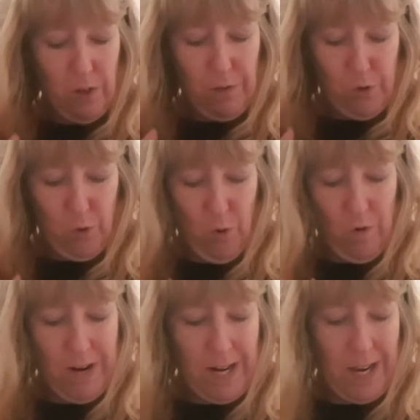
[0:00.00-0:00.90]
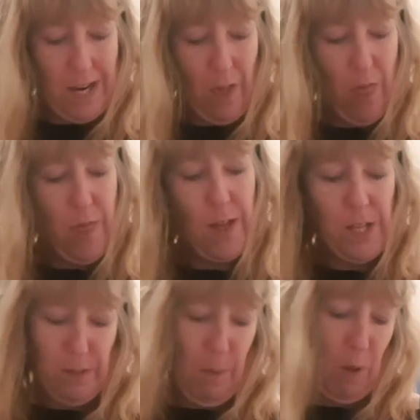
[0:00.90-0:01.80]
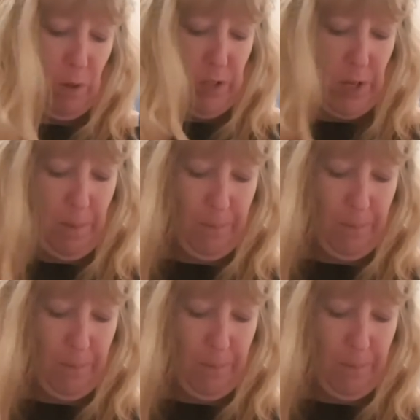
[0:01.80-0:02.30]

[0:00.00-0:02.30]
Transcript: off drawing like a thunderbolt.